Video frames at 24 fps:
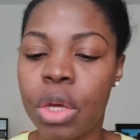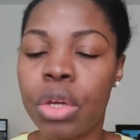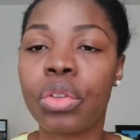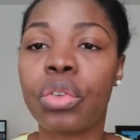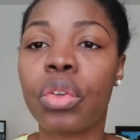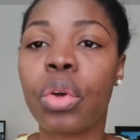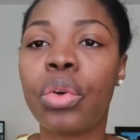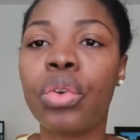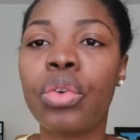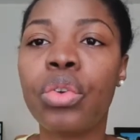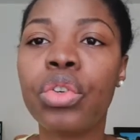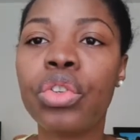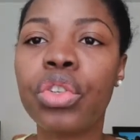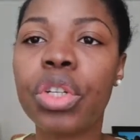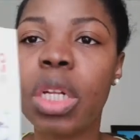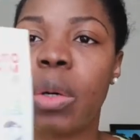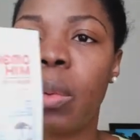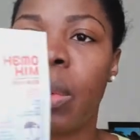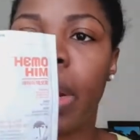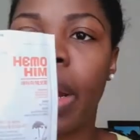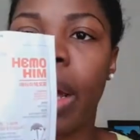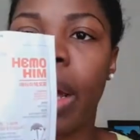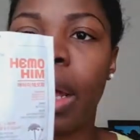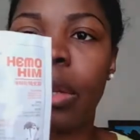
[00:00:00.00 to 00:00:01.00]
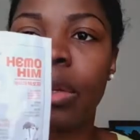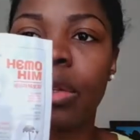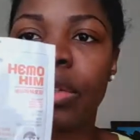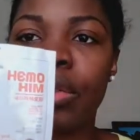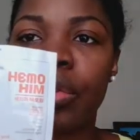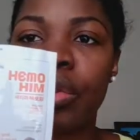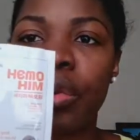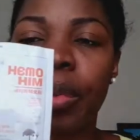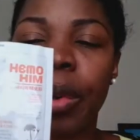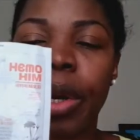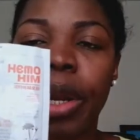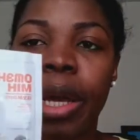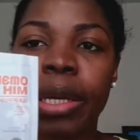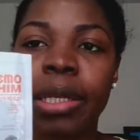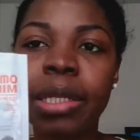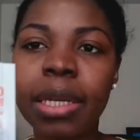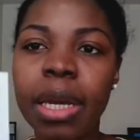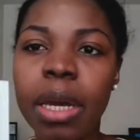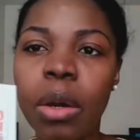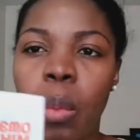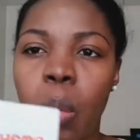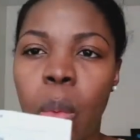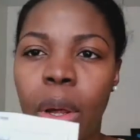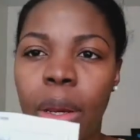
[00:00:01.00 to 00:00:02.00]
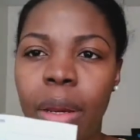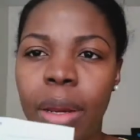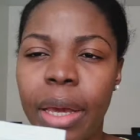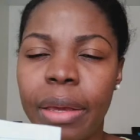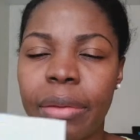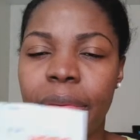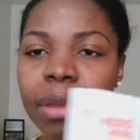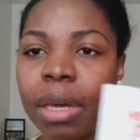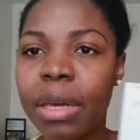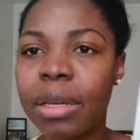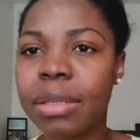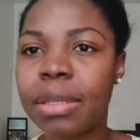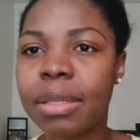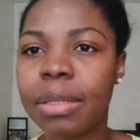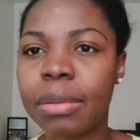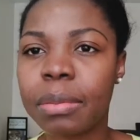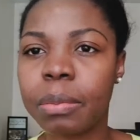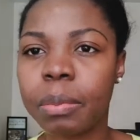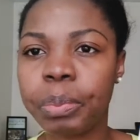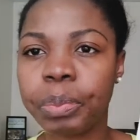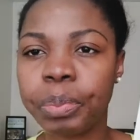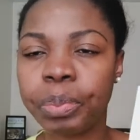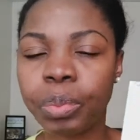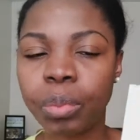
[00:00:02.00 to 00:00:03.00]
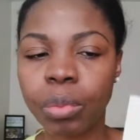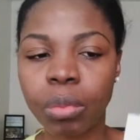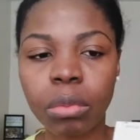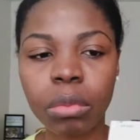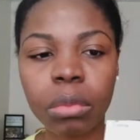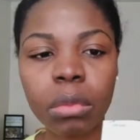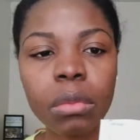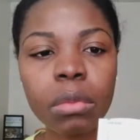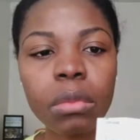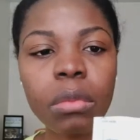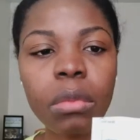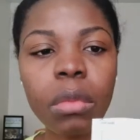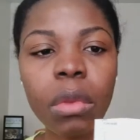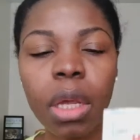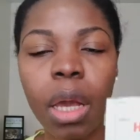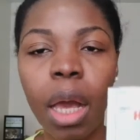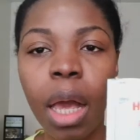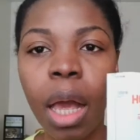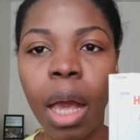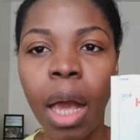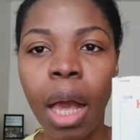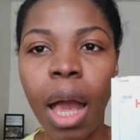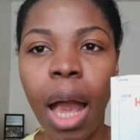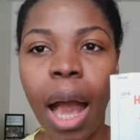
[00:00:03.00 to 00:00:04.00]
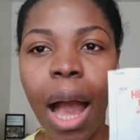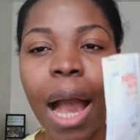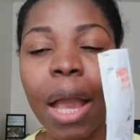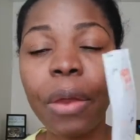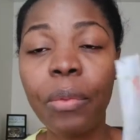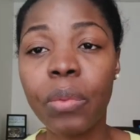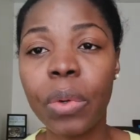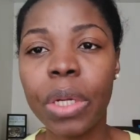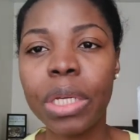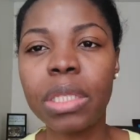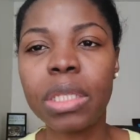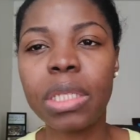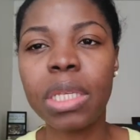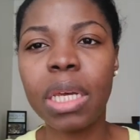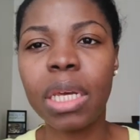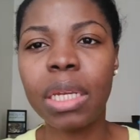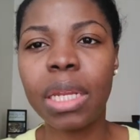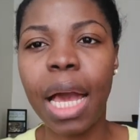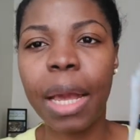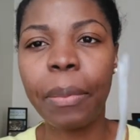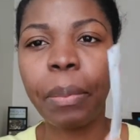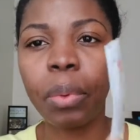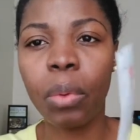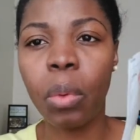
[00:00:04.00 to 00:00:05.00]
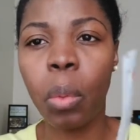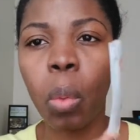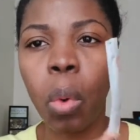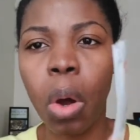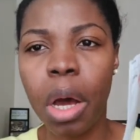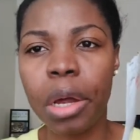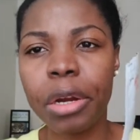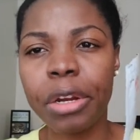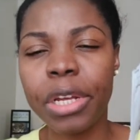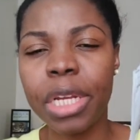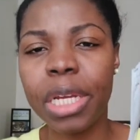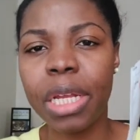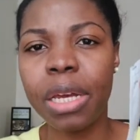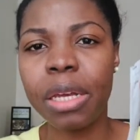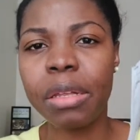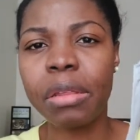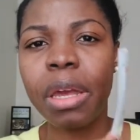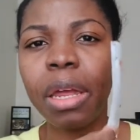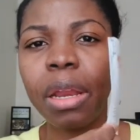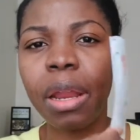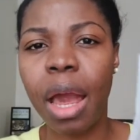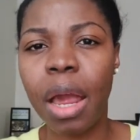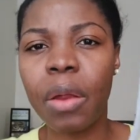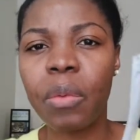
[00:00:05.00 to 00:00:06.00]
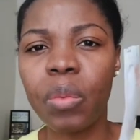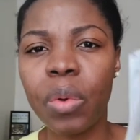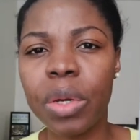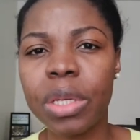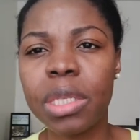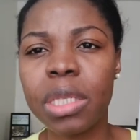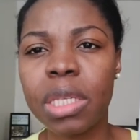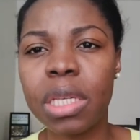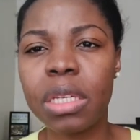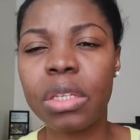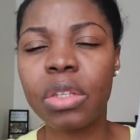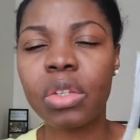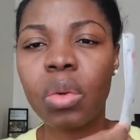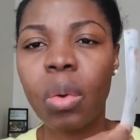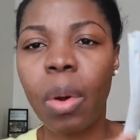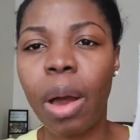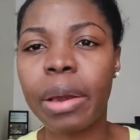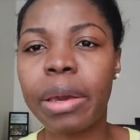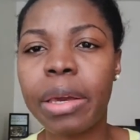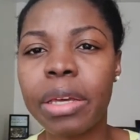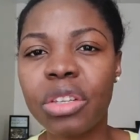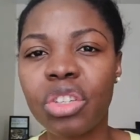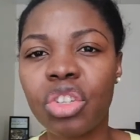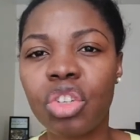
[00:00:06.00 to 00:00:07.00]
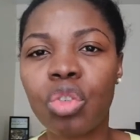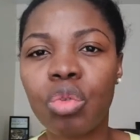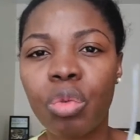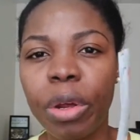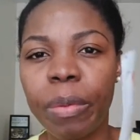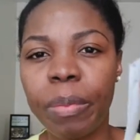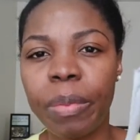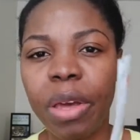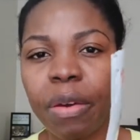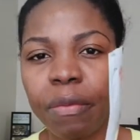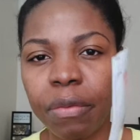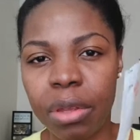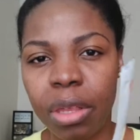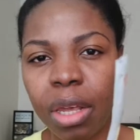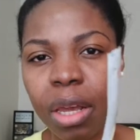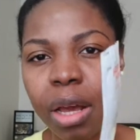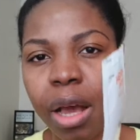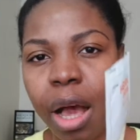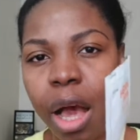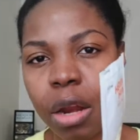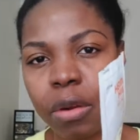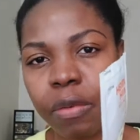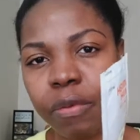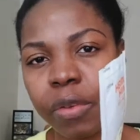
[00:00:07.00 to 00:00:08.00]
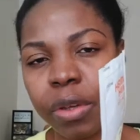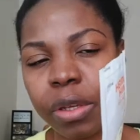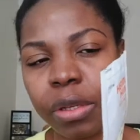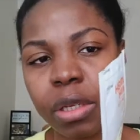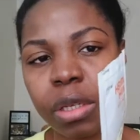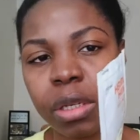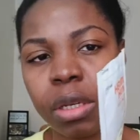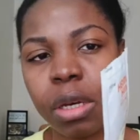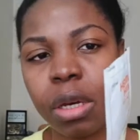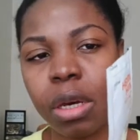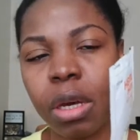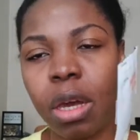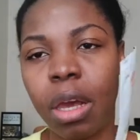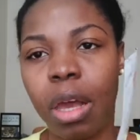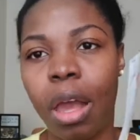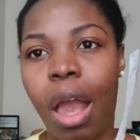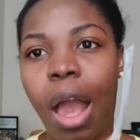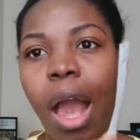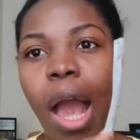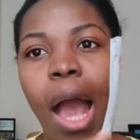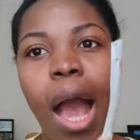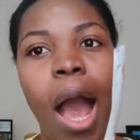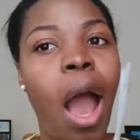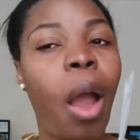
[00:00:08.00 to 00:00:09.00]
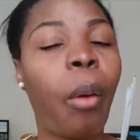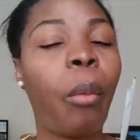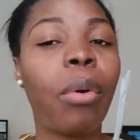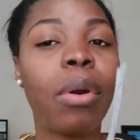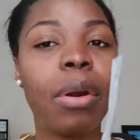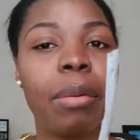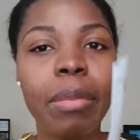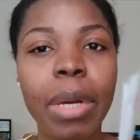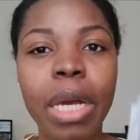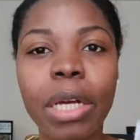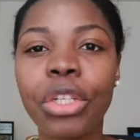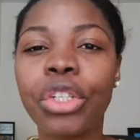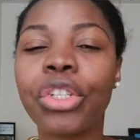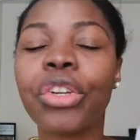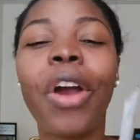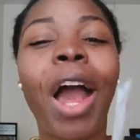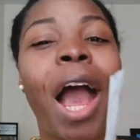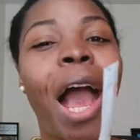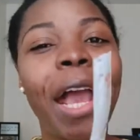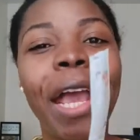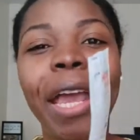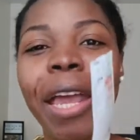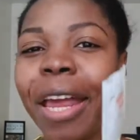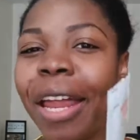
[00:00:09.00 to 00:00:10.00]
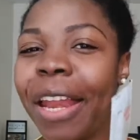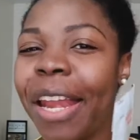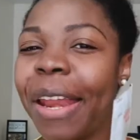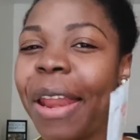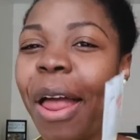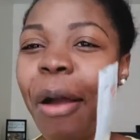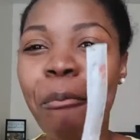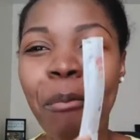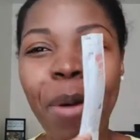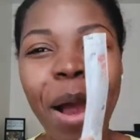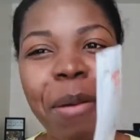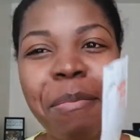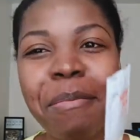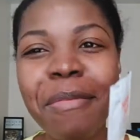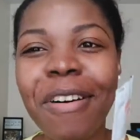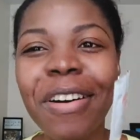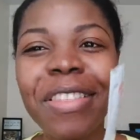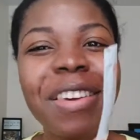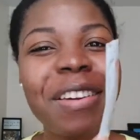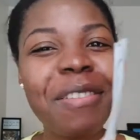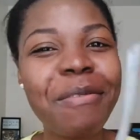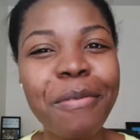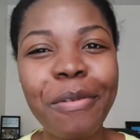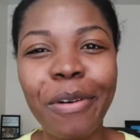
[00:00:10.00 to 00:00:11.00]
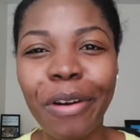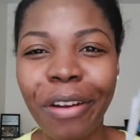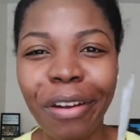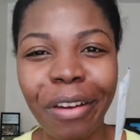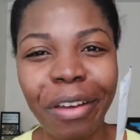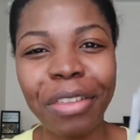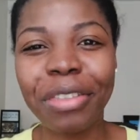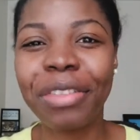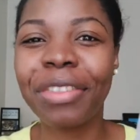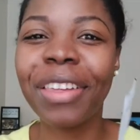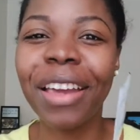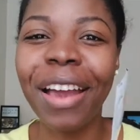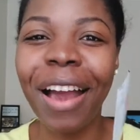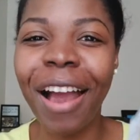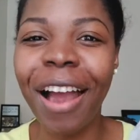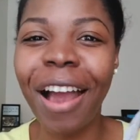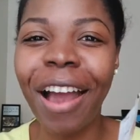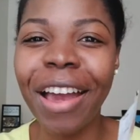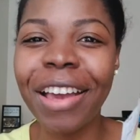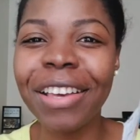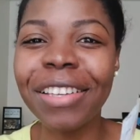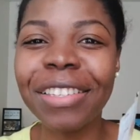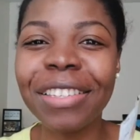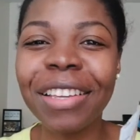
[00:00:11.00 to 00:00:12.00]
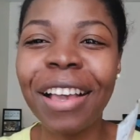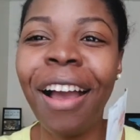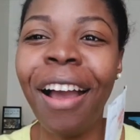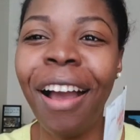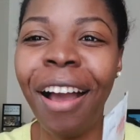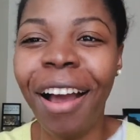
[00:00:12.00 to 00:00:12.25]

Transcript: So usually what I do when I take one like this, I rinse it, I put water in it, and I rinse it so I can scrape everything out of it. I want to make sure I get my money worth, guys.